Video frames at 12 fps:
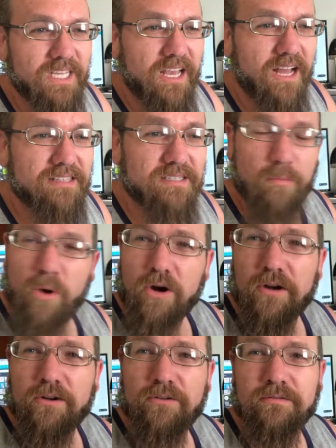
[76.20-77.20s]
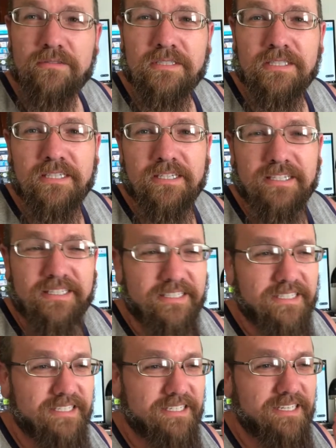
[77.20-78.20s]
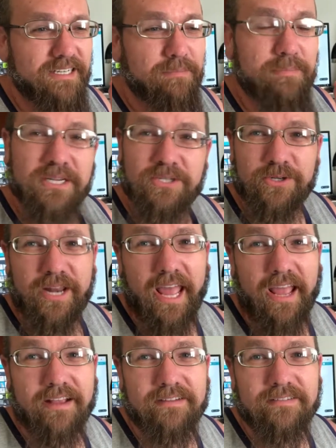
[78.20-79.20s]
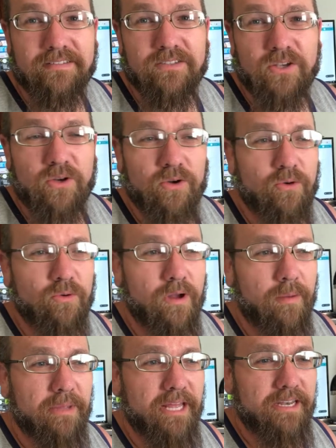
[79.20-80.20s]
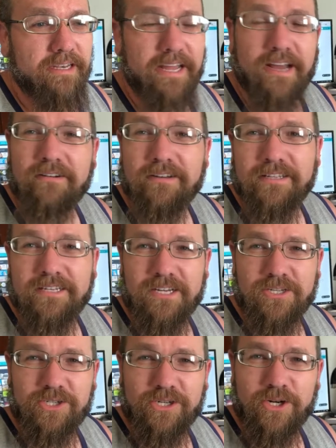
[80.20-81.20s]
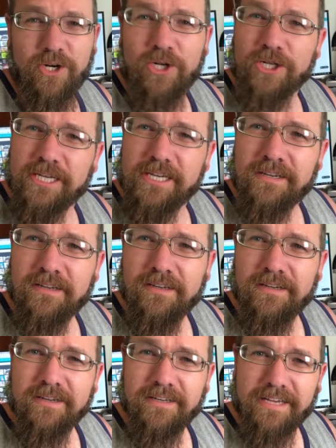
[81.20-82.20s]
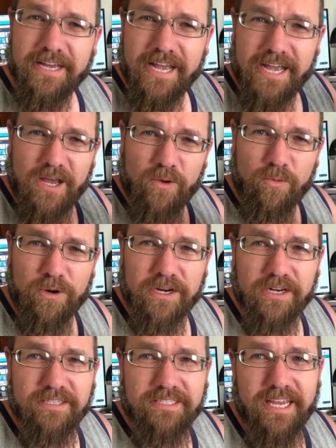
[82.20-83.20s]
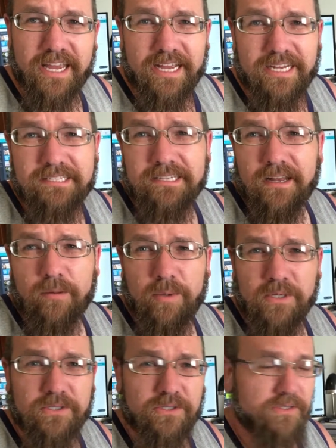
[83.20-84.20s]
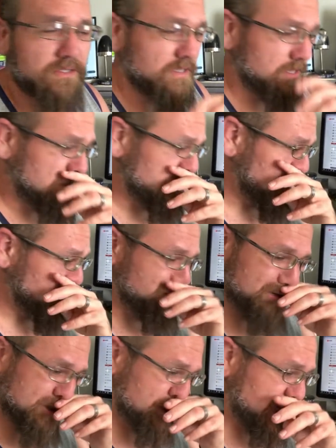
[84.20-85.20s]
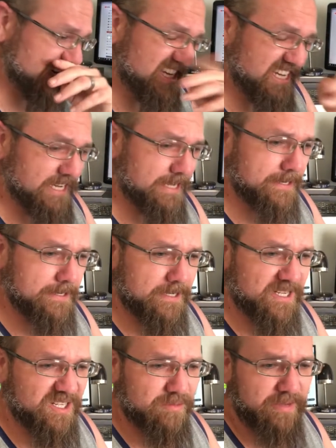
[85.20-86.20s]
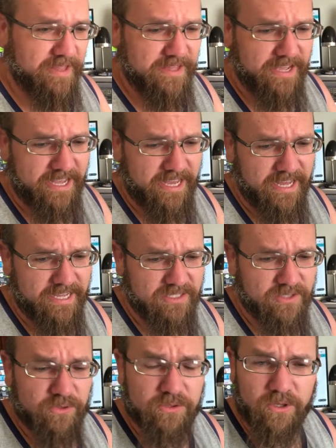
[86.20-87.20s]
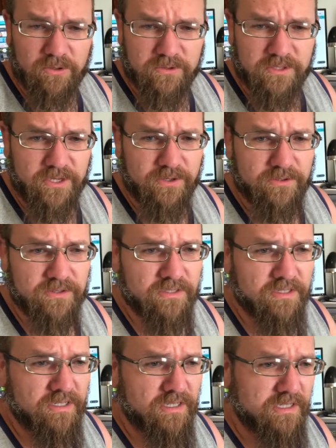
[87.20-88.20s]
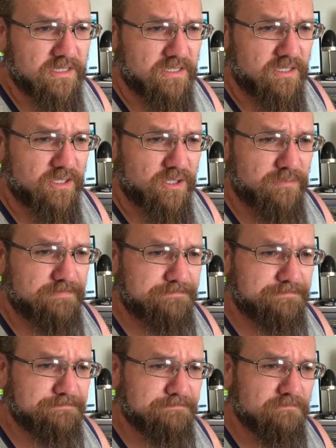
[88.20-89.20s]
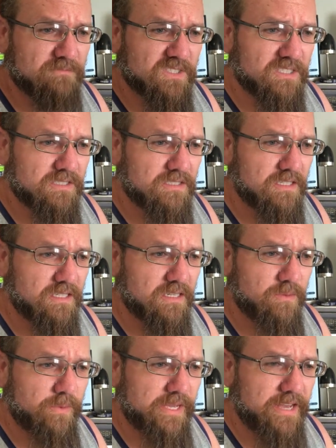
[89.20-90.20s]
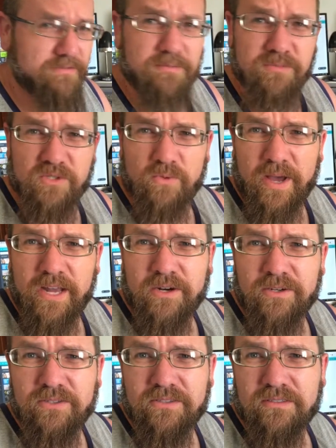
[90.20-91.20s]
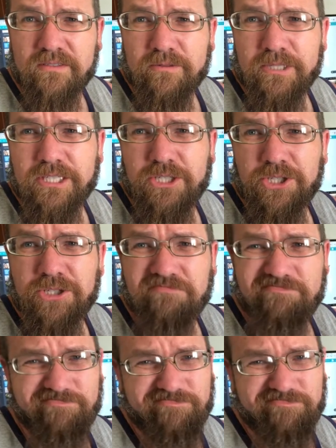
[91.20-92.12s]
uh, tomorrow, uh, picture day. So I'm heading down in the dungeon early, and we're gonna take a ton of pictures. I want to try to get. Um, I think I got two total totes. Um, we have some sweaters, which